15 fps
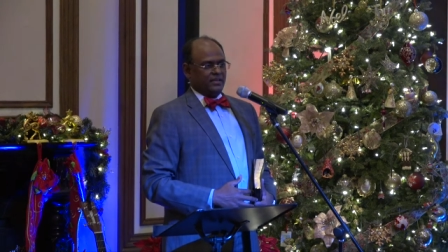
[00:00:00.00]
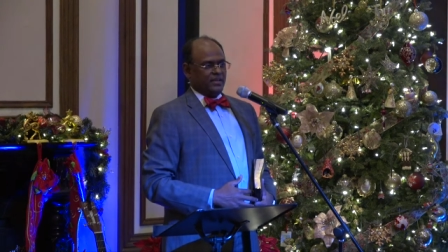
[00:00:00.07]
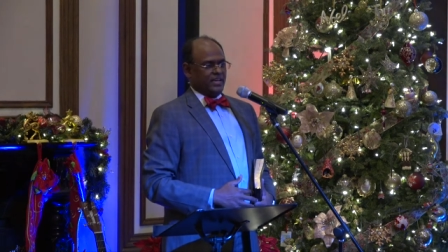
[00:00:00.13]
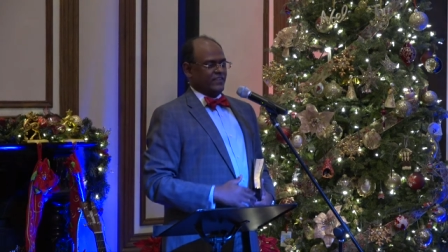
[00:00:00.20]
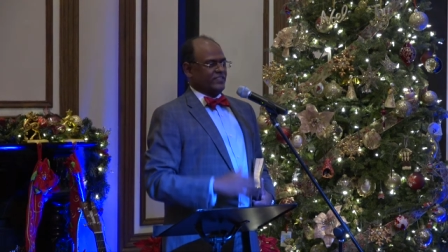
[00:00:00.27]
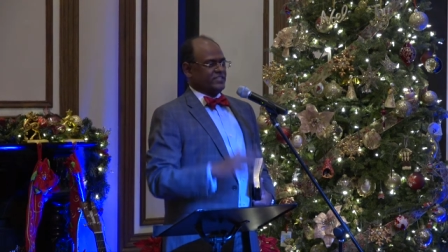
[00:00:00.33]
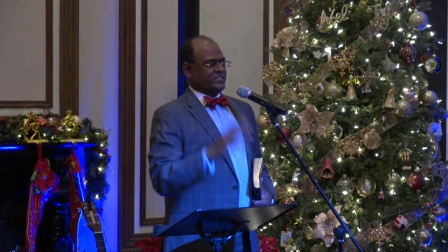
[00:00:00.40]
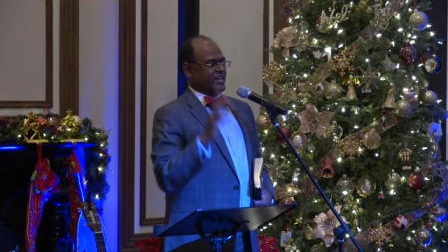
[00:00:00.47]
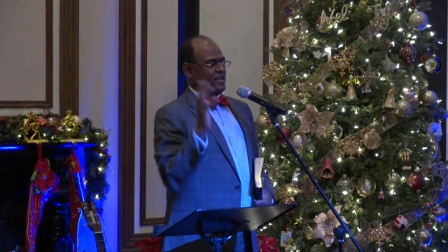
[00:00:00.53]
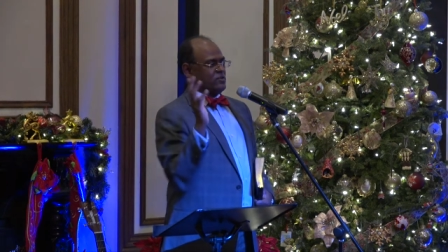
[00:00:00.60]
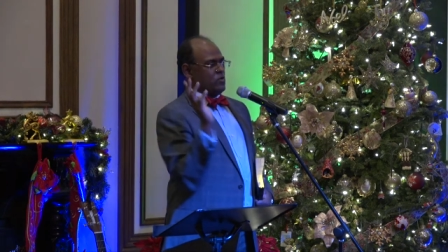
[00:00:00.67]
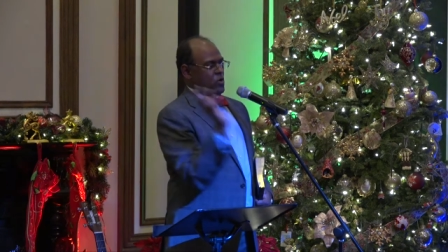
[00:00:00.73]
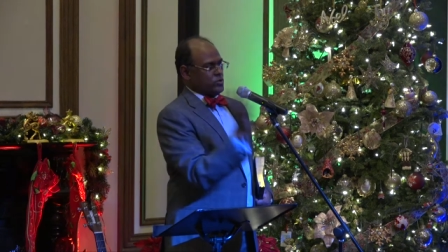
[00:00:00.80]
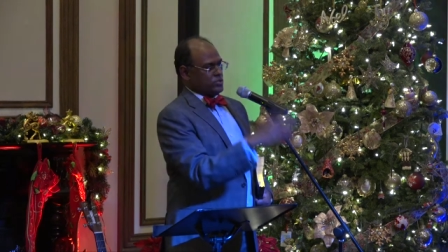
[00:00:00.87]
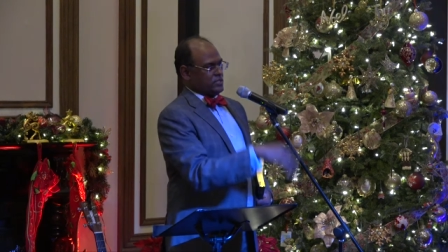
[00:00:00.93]
Can we say
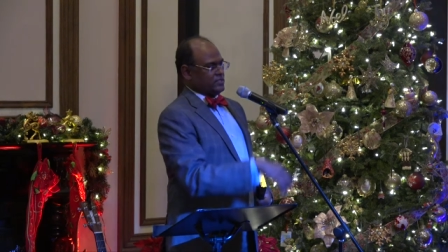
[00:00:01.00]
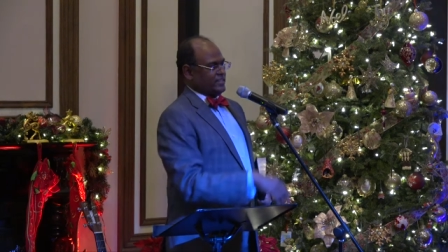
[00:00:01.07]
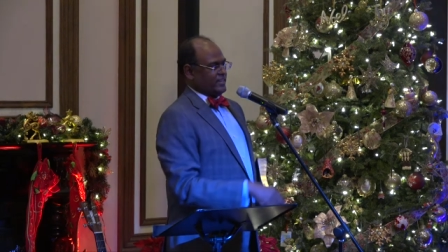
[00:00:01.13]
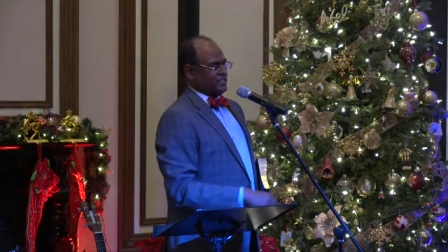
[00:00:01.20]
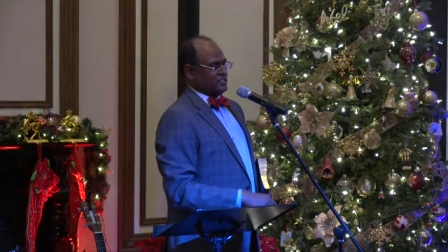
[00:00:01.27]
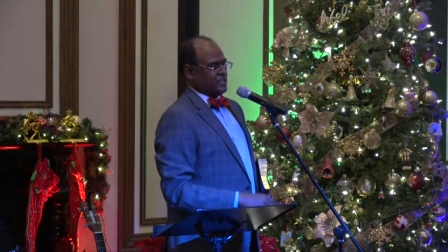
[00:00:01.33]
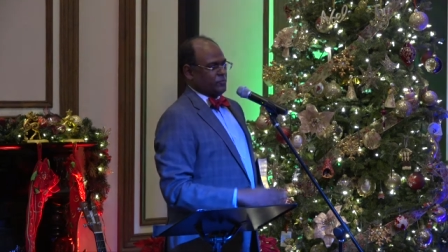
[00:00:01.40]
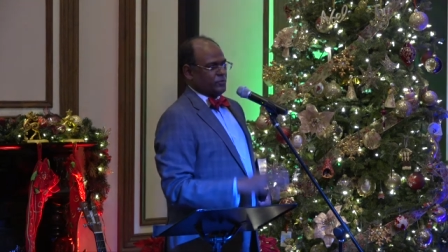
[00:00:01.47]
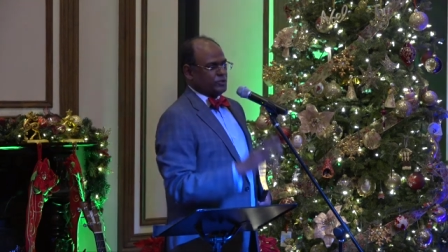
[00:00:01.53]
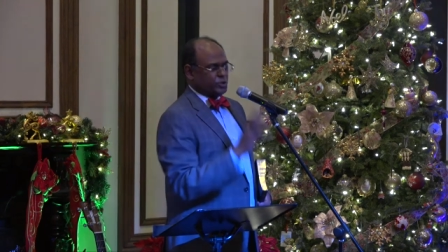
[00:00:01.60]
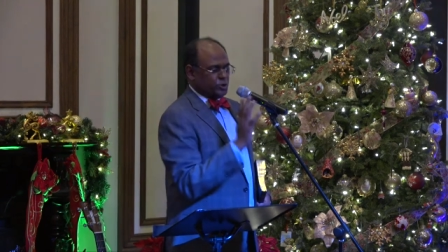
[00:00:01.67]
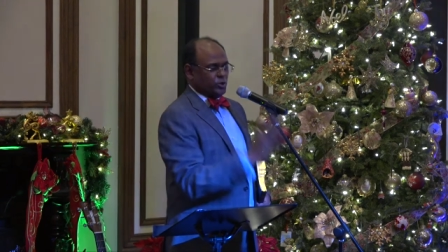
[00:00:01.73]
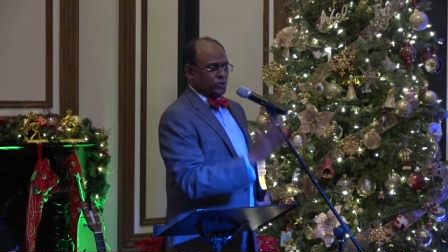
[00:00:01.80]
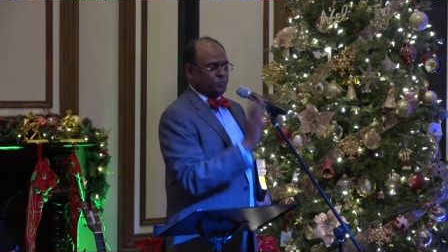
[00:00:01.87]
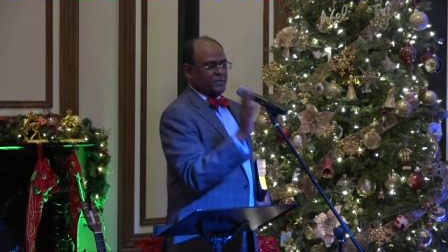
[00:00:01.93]
no to the things that we
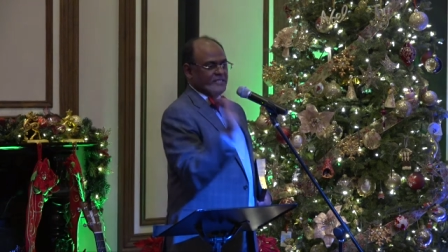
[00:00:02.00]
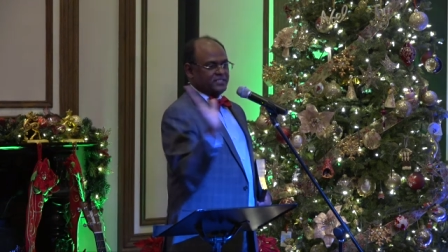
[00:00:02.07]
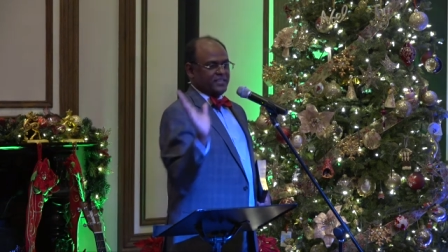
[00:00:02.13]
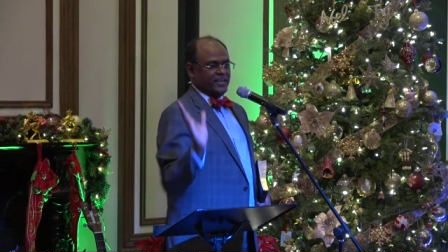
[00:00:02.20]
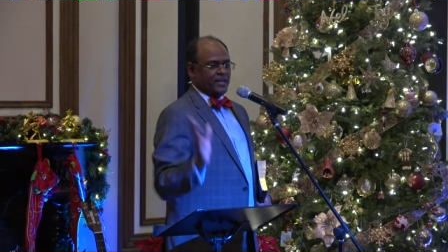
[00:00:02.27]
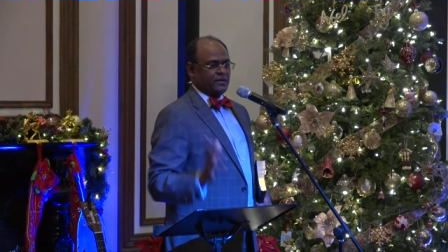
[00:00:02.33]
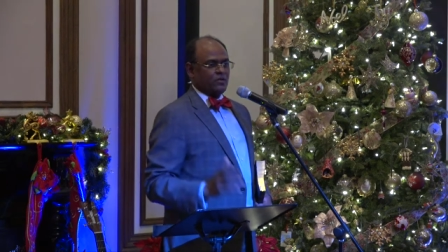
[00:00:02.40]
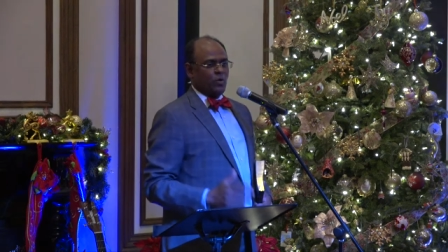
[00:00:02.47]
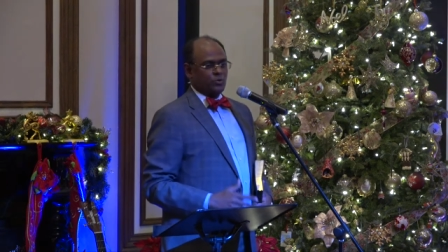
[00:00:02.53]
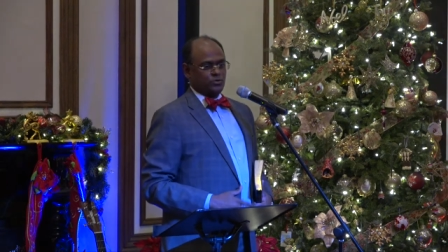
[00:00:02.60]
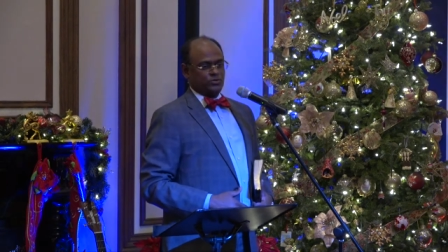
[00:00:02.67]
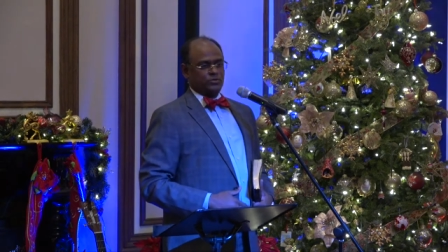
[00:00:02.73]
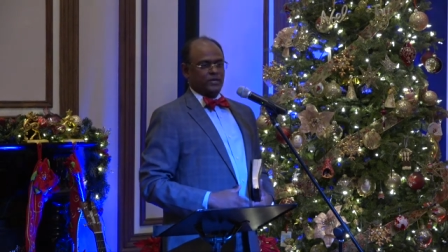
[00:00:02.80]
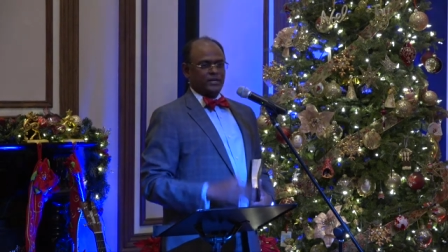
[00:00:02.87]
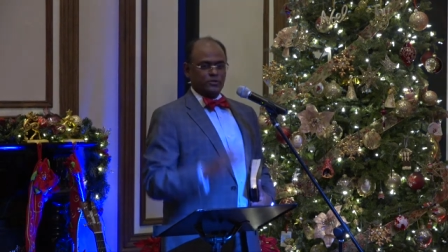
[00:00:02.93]
should be saying no
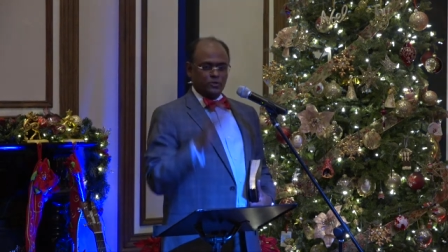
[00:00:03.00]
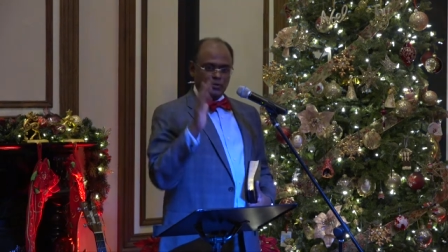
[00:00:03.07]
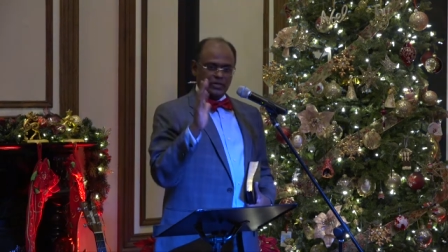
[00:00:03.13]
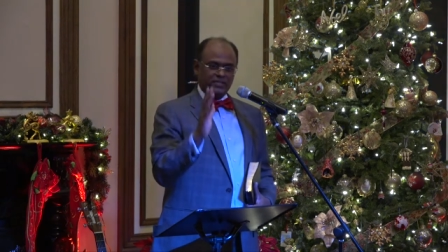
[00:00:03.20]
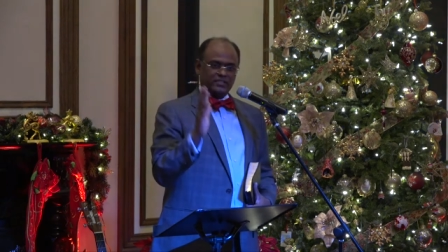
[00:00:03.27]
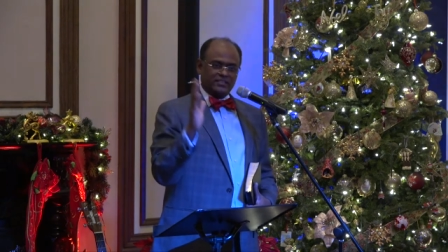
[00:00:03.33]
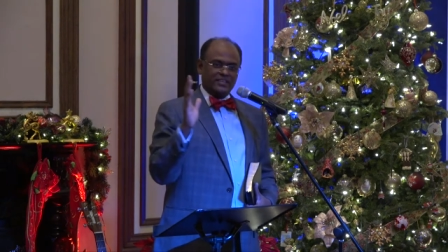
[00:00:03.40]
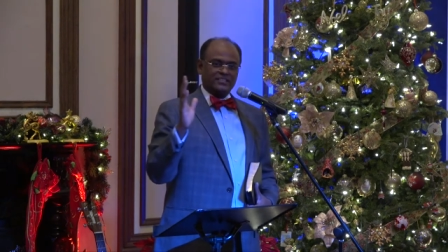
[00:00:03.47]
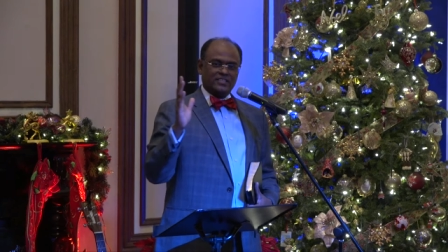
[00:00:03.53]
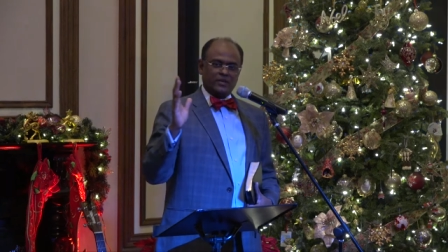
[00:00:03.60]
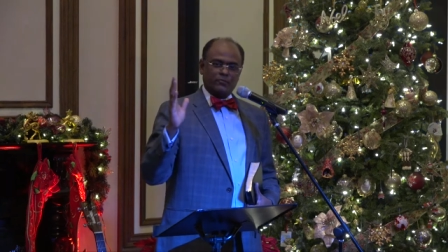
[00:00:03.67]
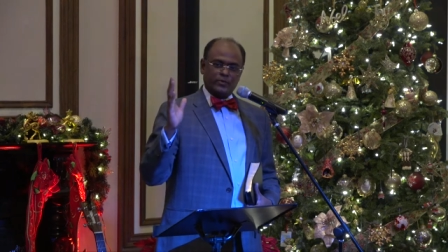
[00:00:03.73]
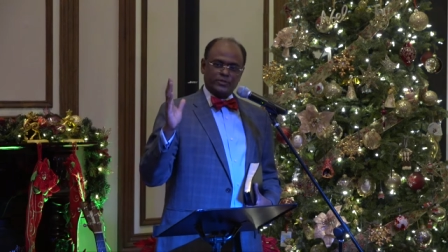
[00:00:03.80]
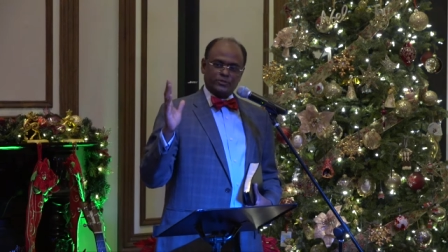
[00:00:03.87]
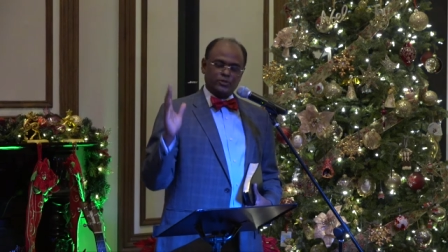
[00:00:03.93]
to and doing the things that
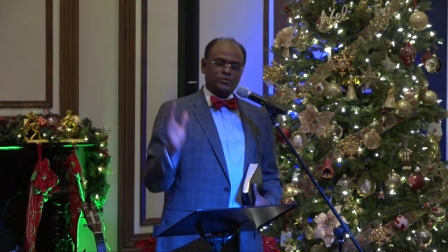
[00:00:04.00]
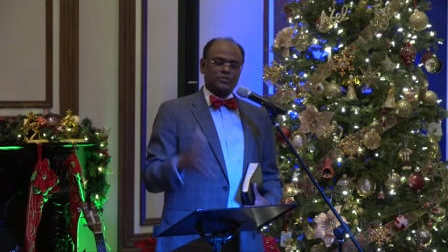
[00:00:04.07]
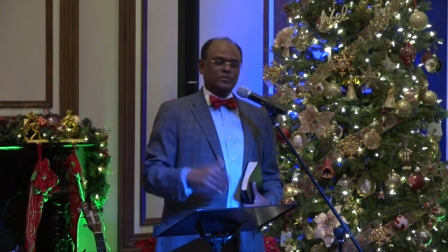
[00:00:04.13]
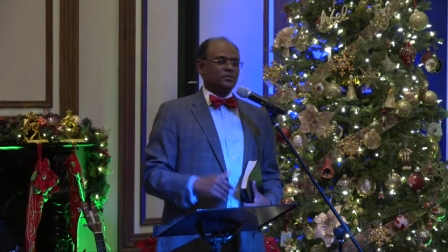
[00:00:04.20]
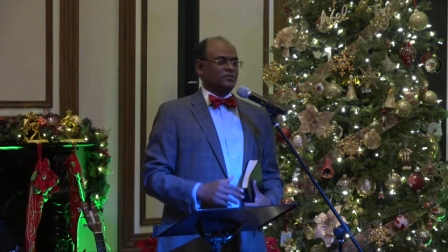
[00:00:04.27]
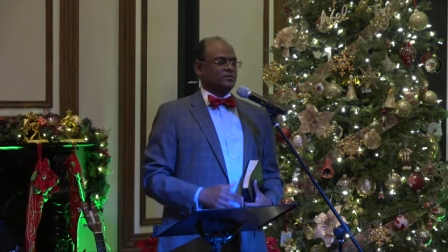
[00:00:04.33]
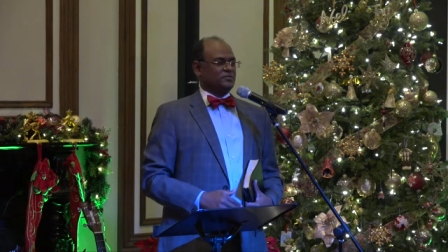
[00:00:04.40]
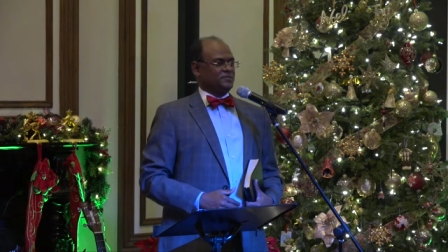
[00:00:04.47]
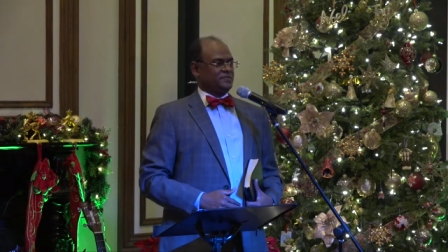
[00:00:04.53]
we should do?